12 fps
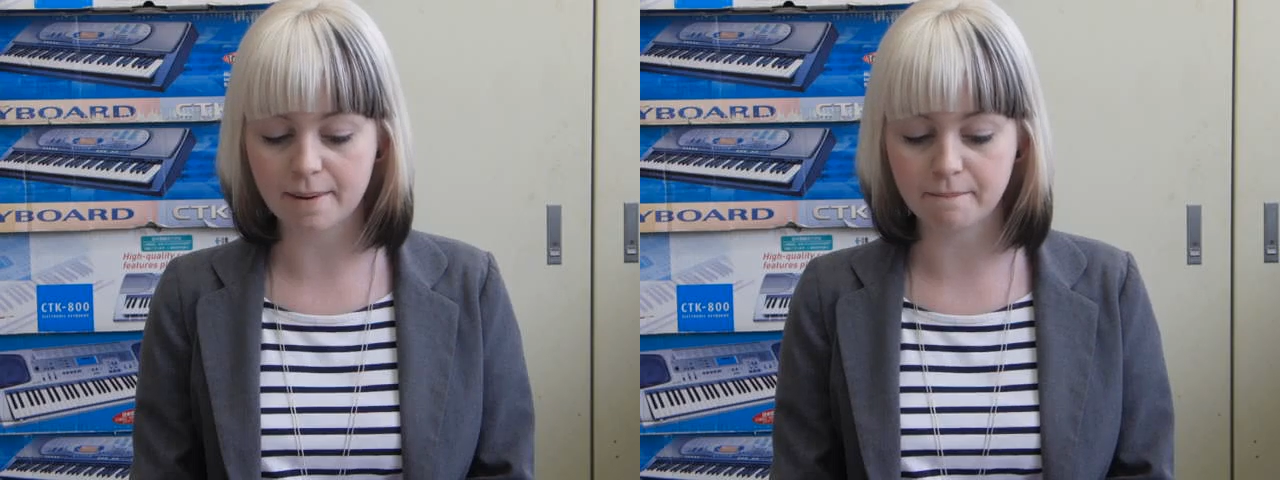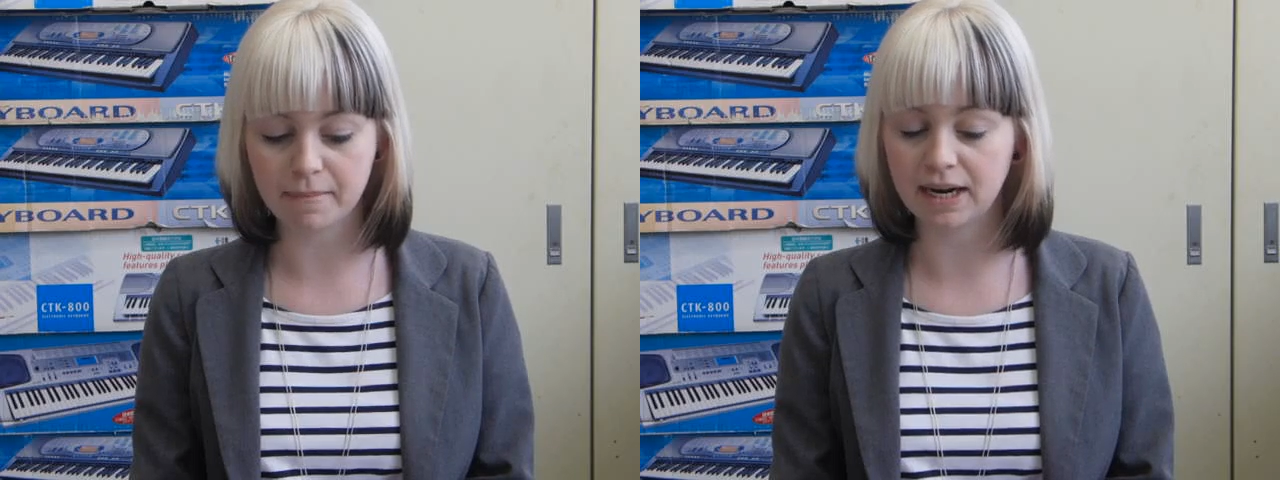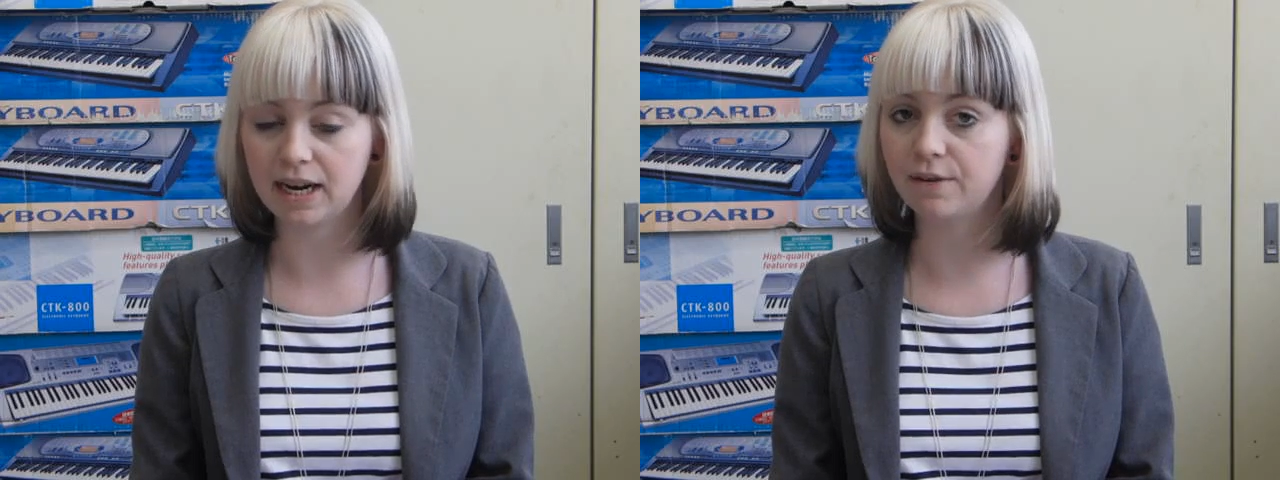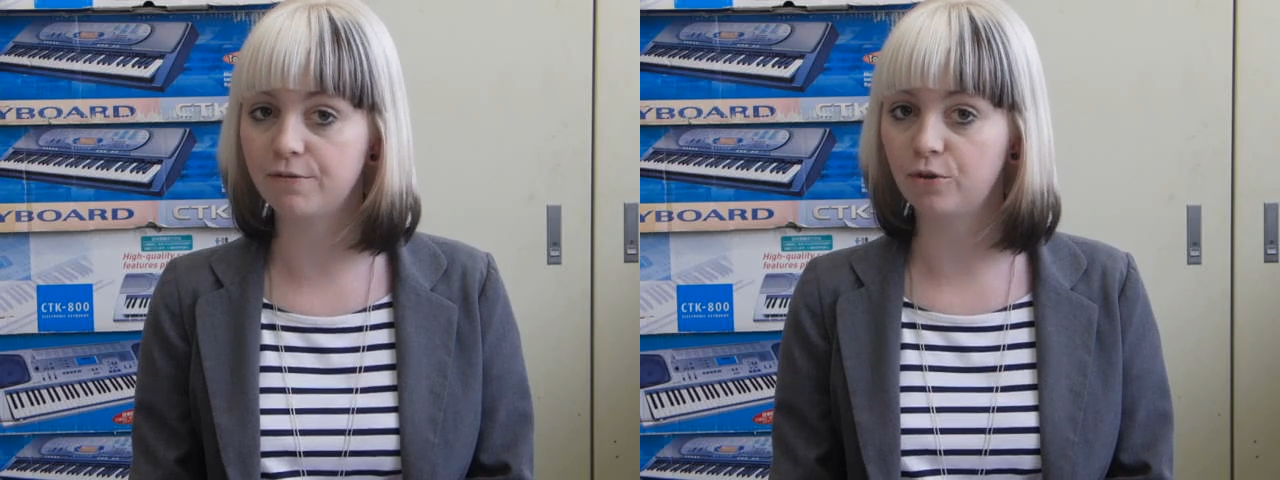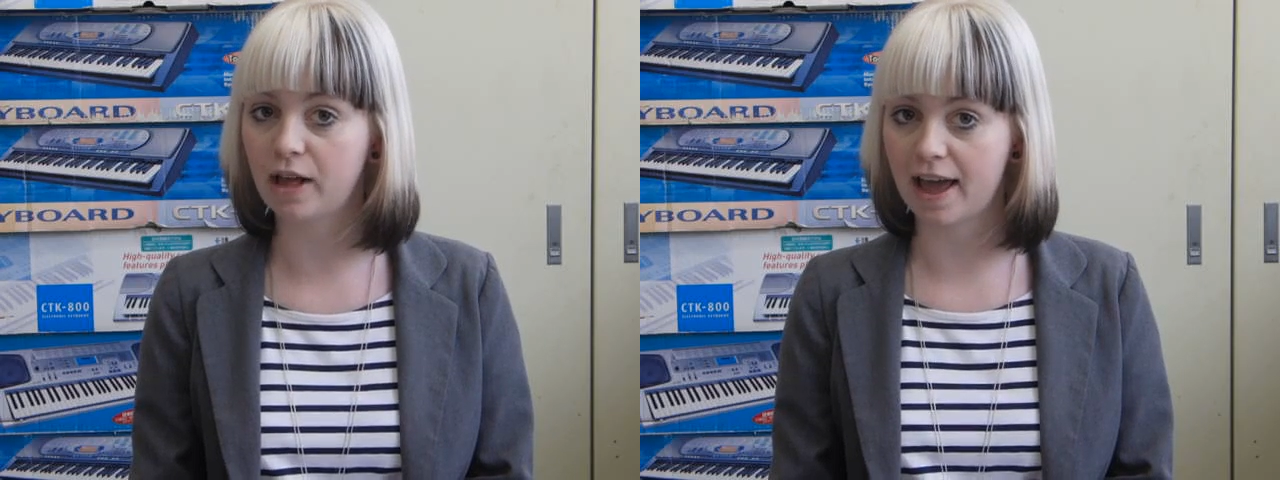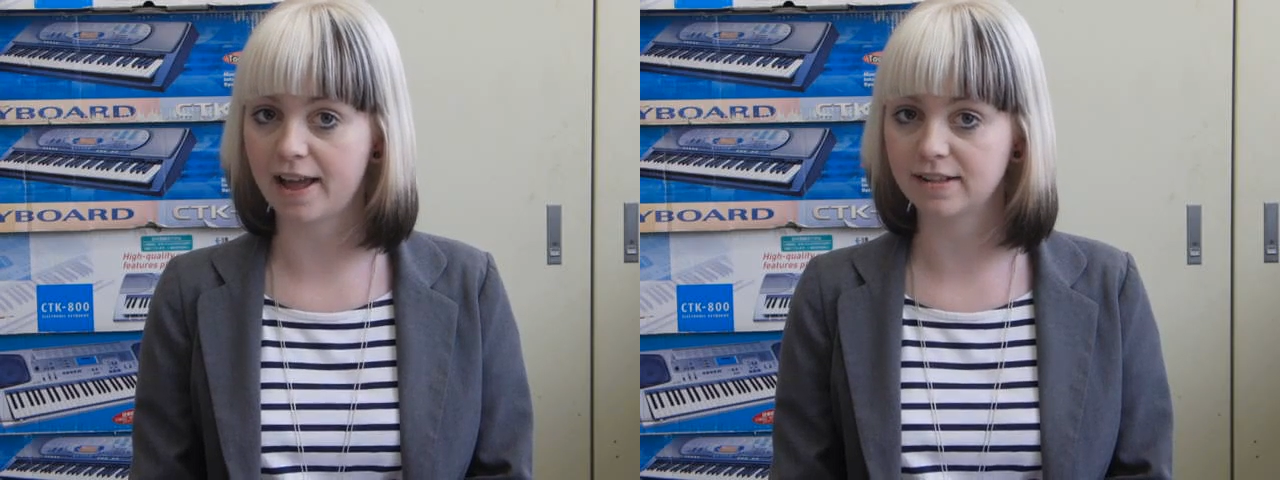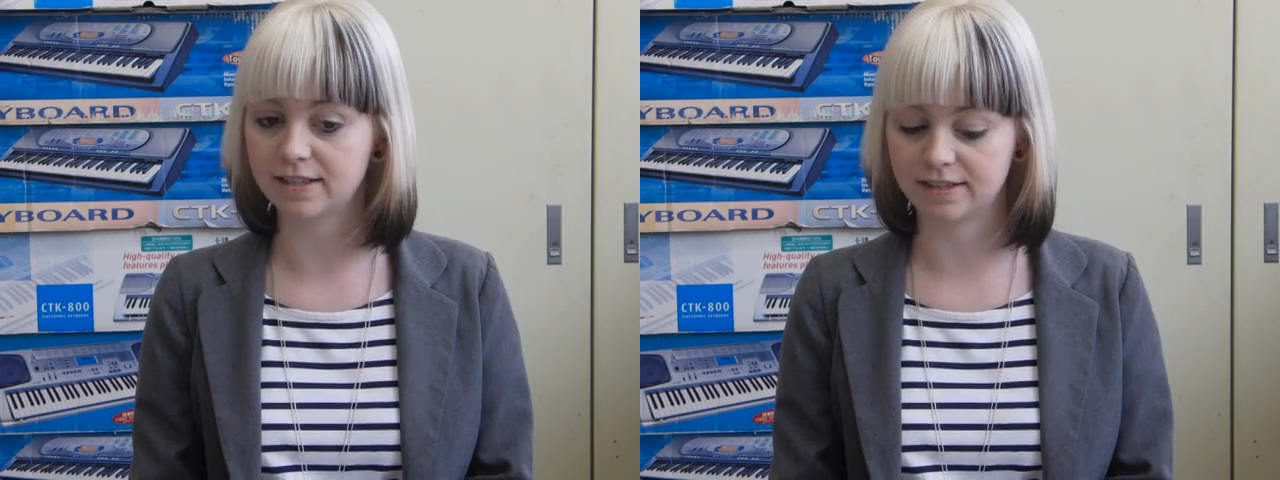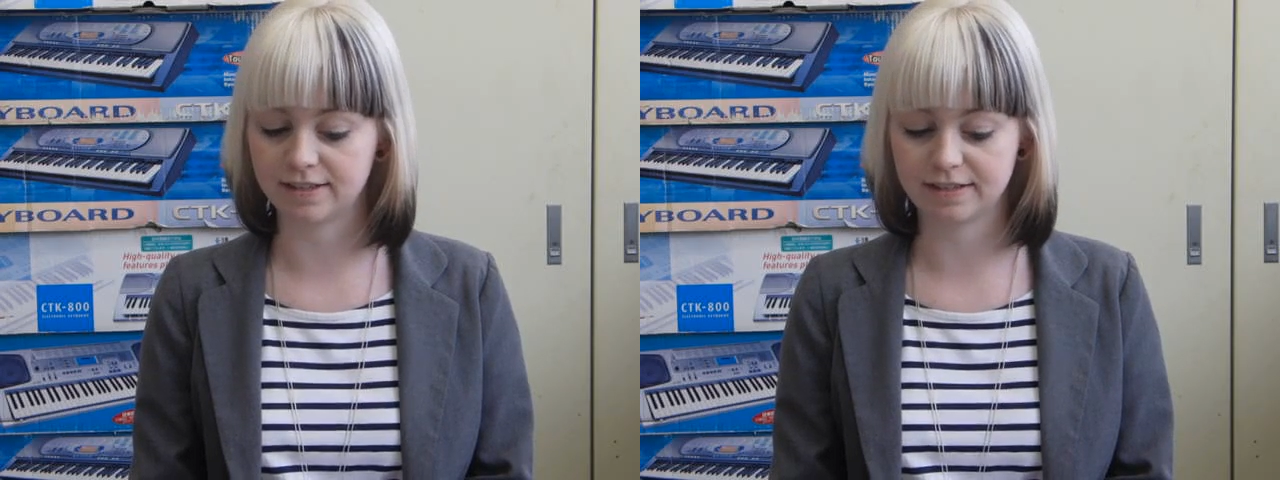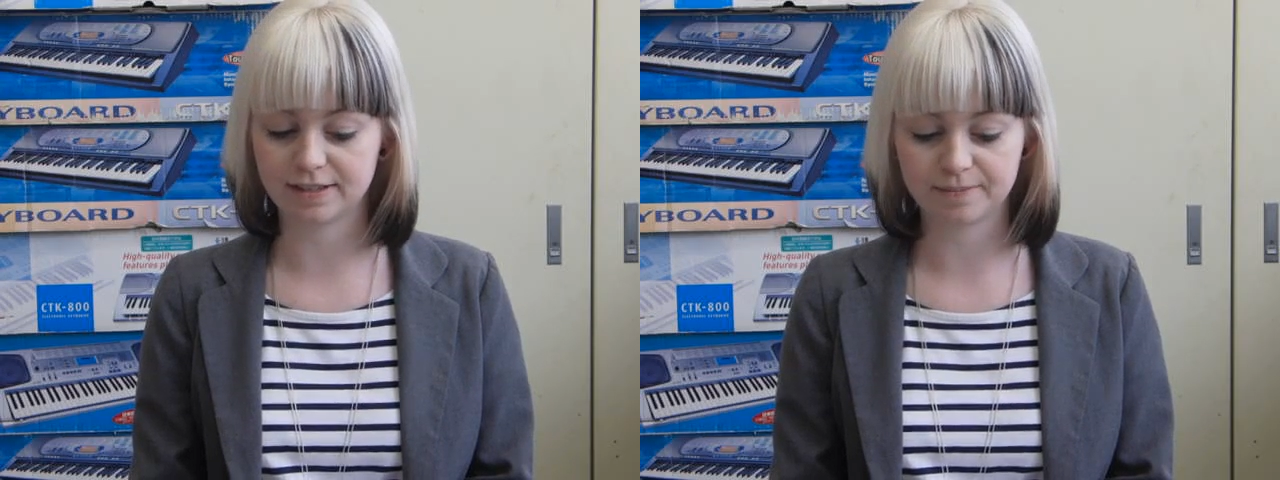meaningful
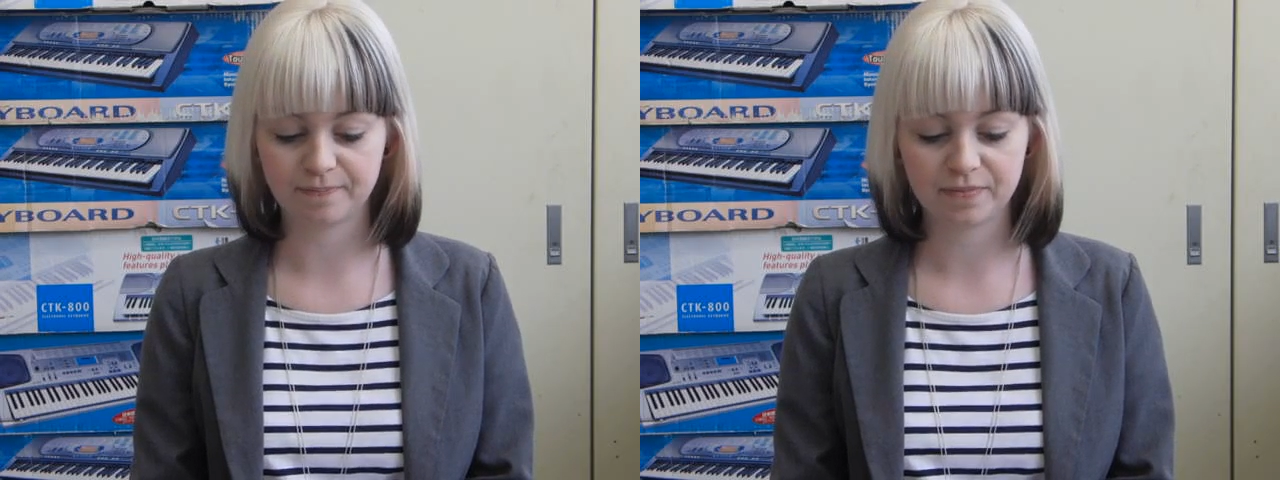answers,